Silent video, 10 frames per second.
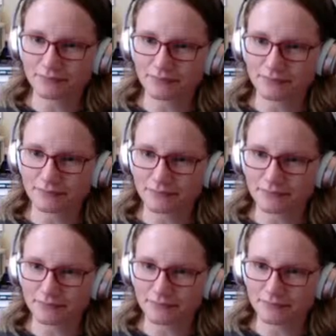No.
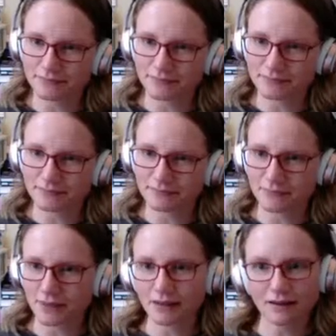
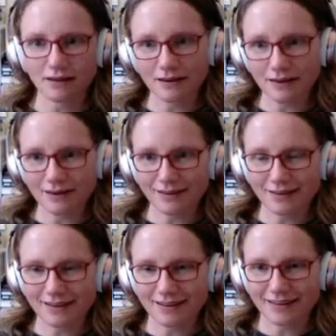I don't know how
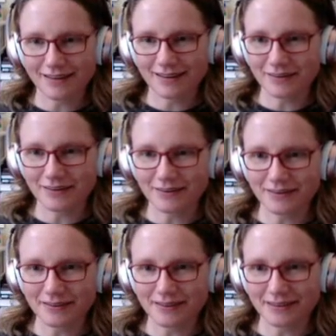to explain it, but
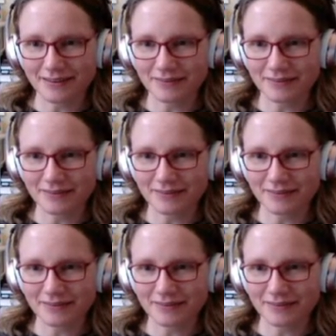no.